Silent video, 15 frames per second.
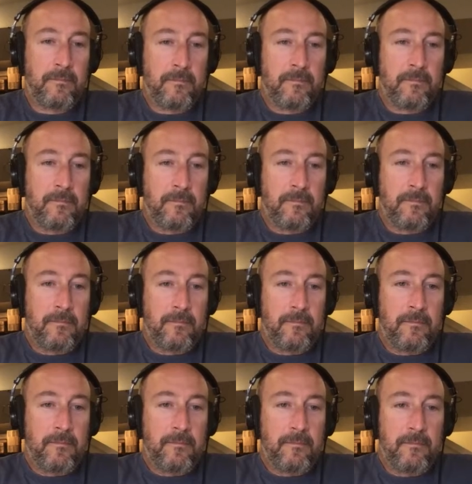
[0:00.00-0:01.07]

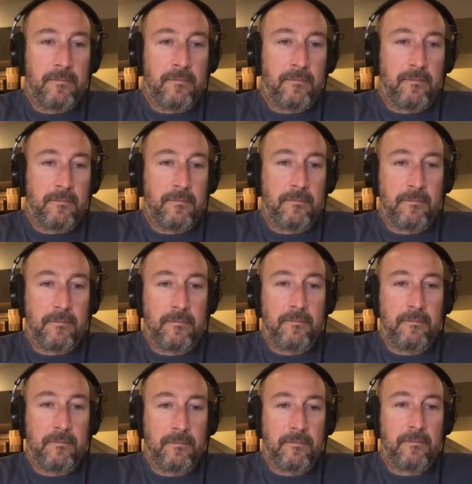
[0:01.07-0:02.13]

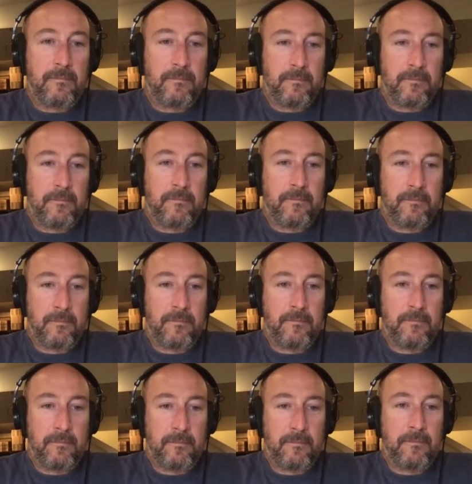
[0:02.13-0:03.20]

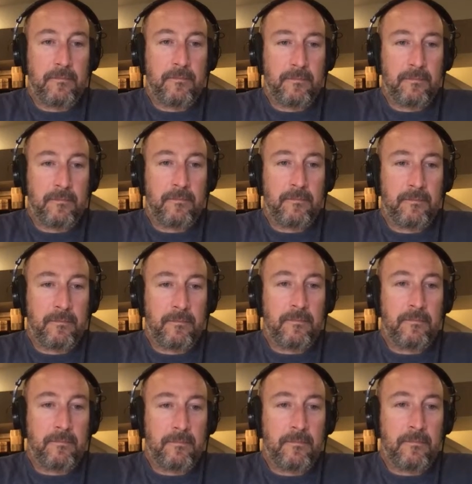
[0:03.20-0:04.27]

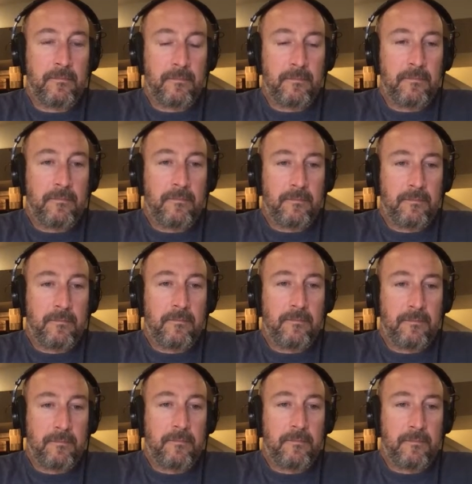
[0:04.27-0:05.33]
This person isn't speaking.